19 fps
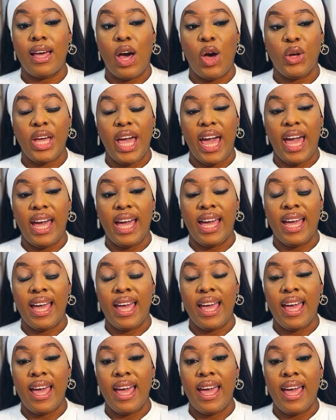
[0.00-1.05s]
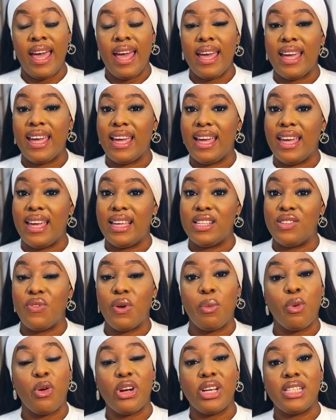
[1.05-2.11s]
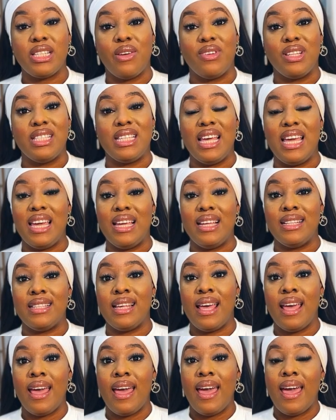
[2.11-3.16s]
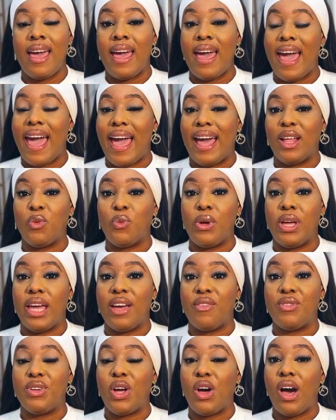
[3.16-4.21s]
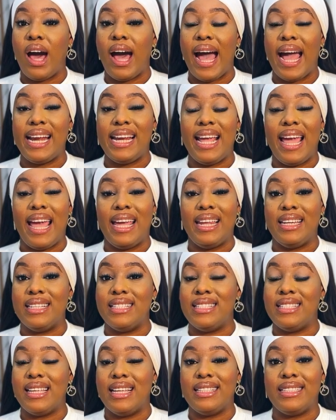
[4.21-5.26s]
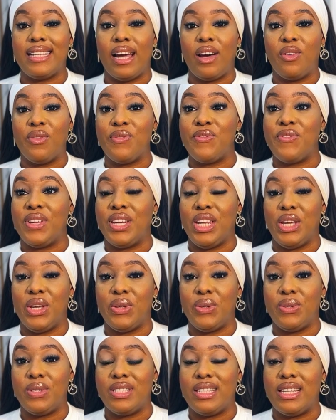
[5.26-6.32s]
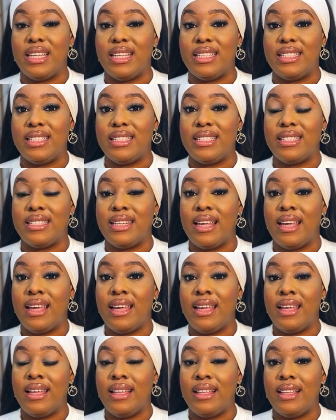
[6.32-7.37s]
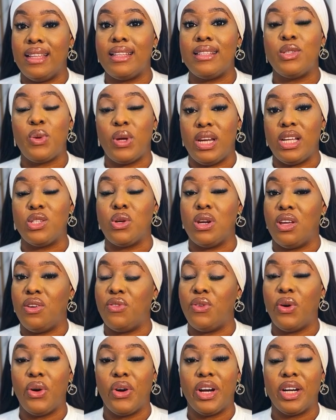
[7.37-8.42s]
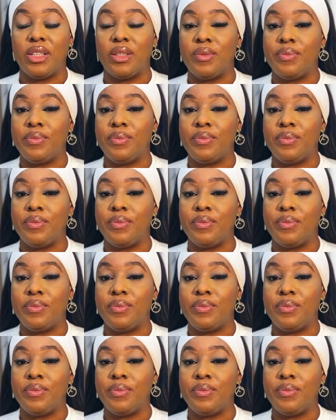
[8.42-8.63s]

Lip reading: Okay, it is February 17th, and we have not had any sit-down videos since 2024,